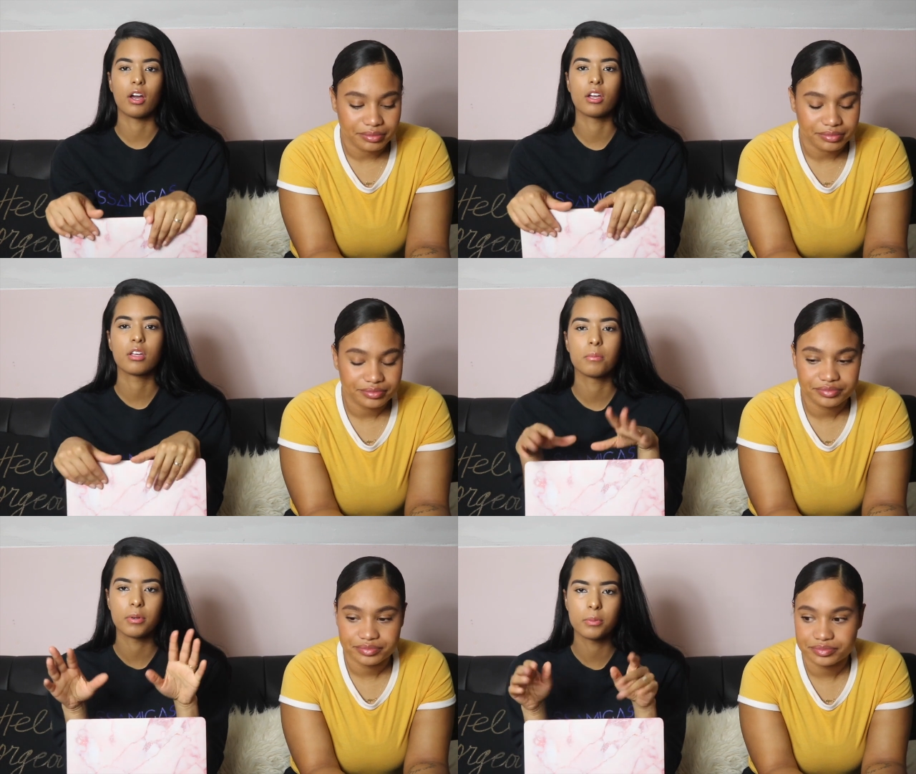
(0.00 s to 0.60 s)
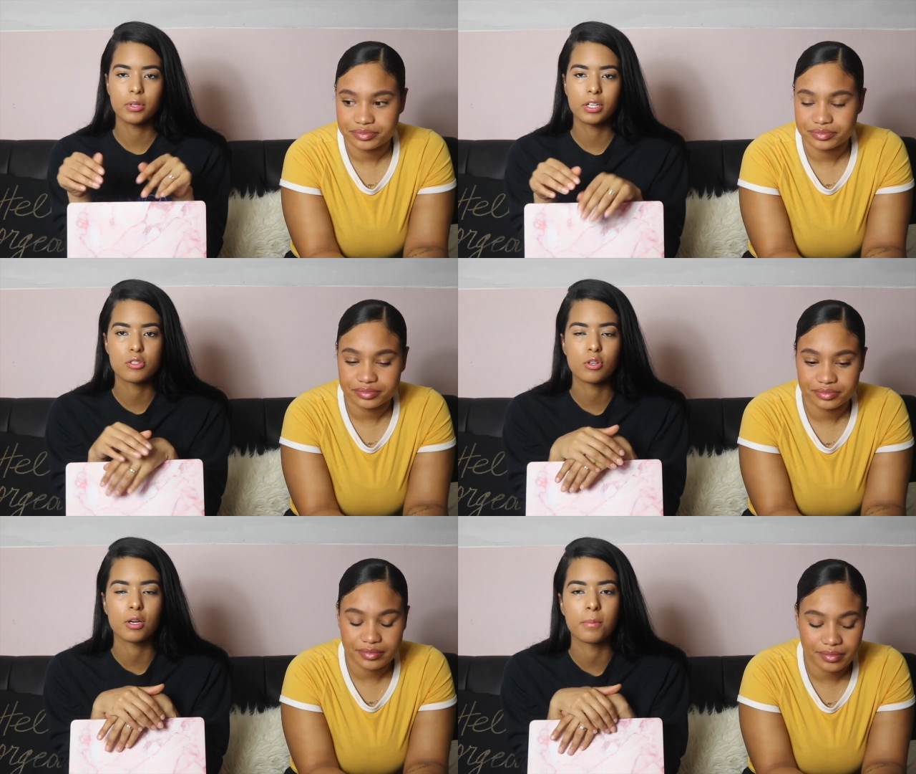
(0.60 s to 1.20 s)
Speaker 1: fire, but we're
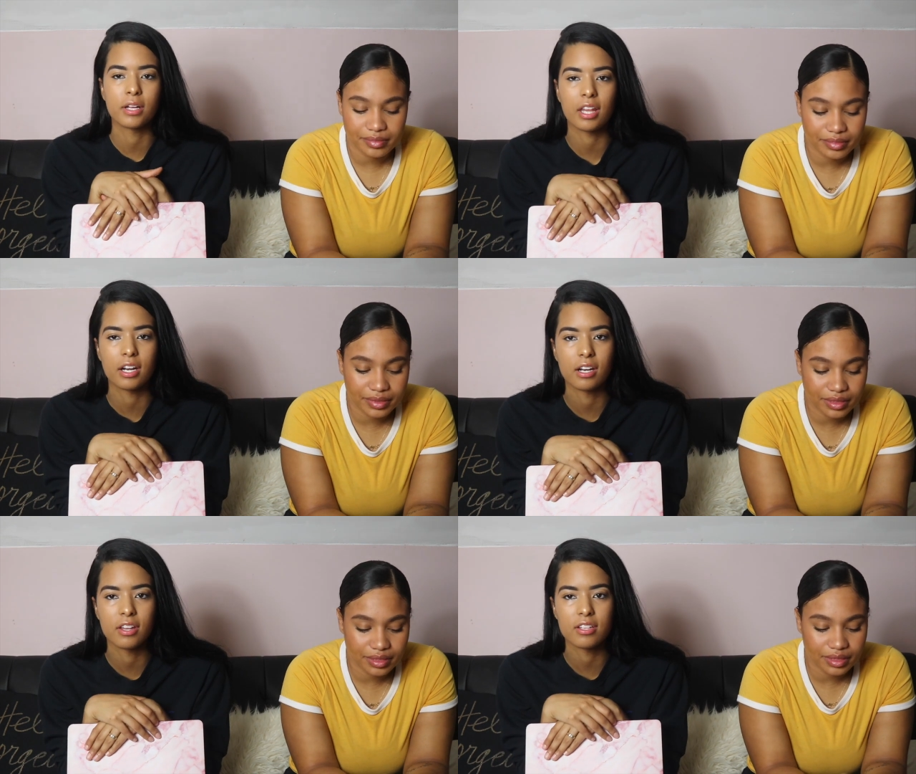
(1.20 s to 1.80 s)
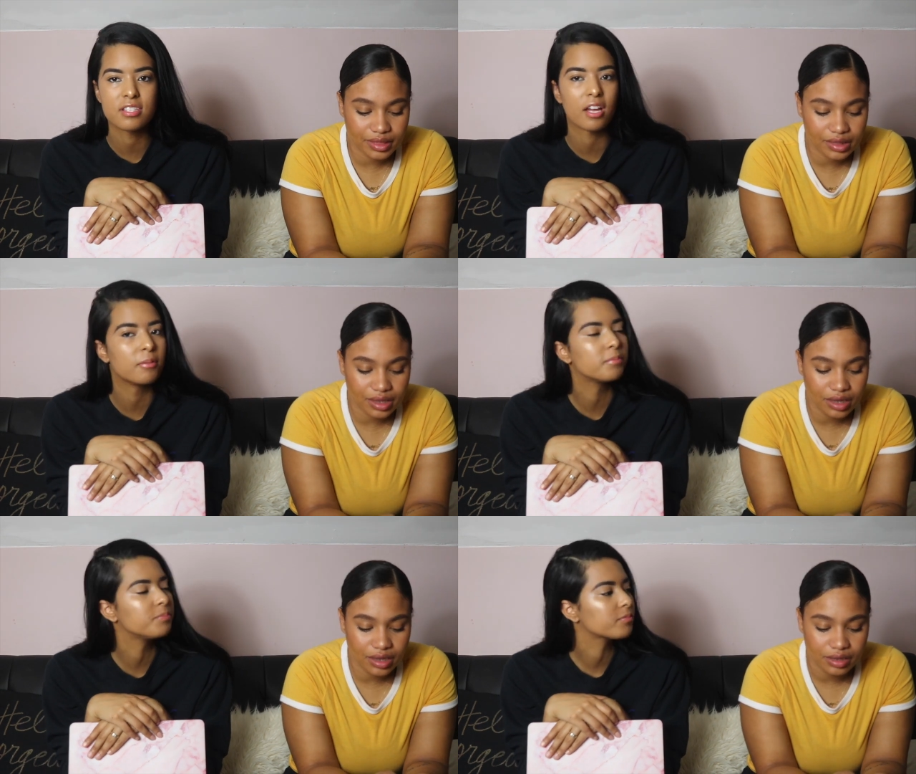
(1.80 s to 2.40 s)
going to talk about that another
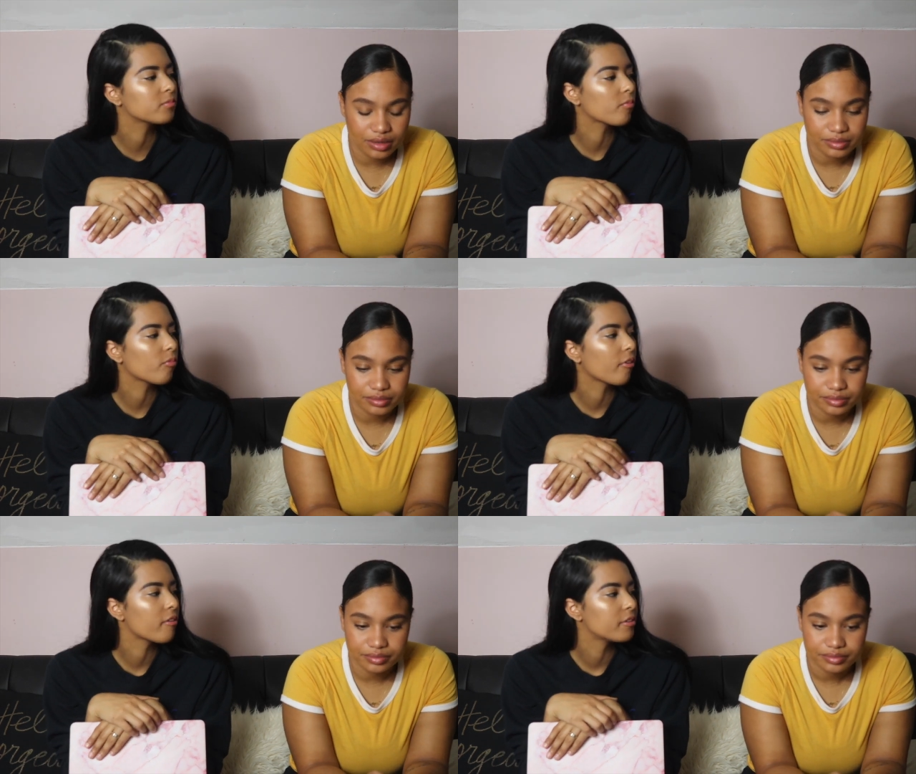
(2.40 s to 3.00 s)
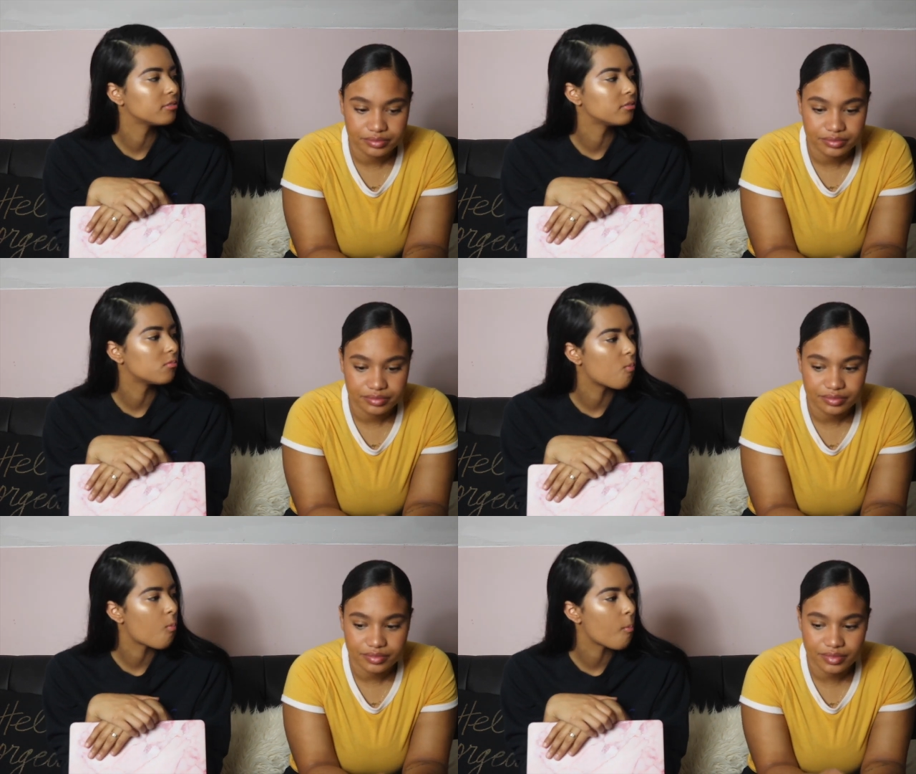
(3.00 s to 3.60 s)
time. Um,
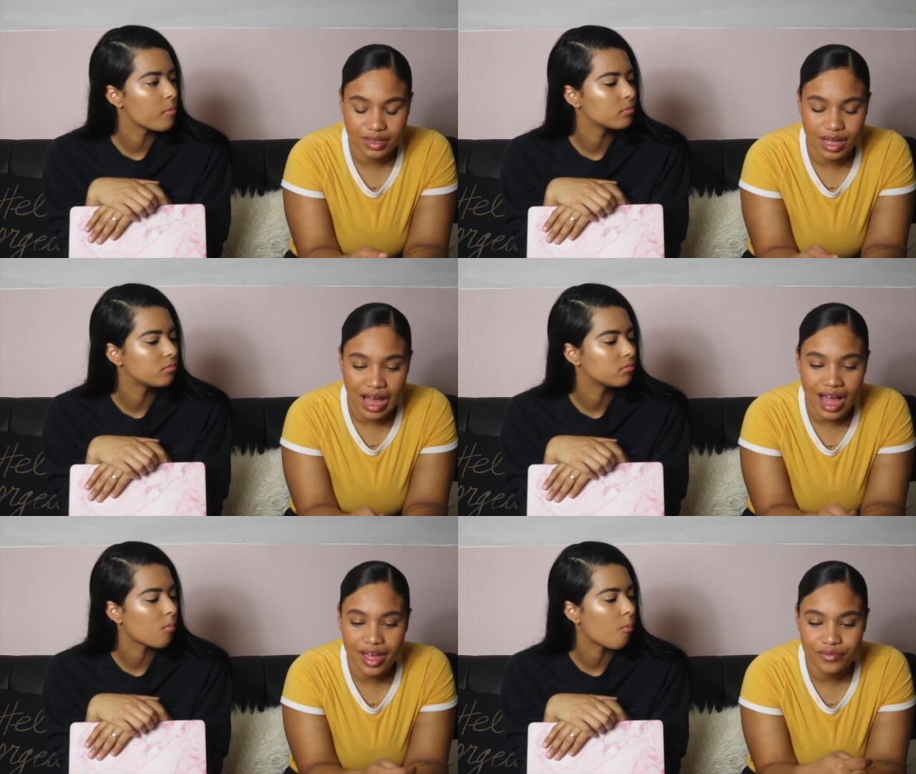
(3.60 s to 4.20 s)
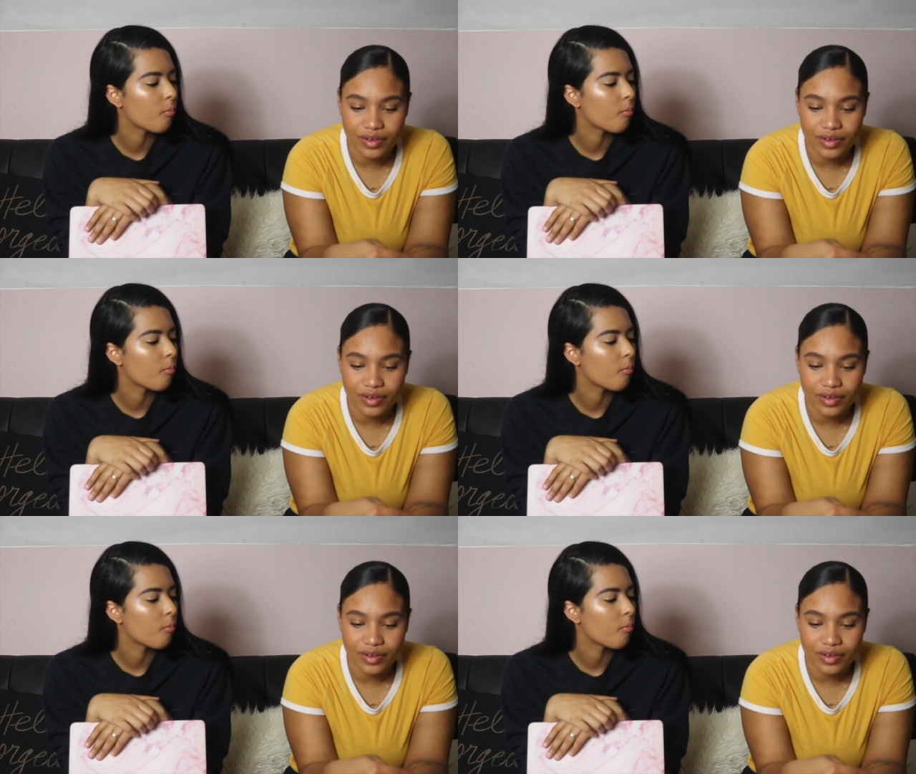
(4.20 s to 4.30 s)
I, ha I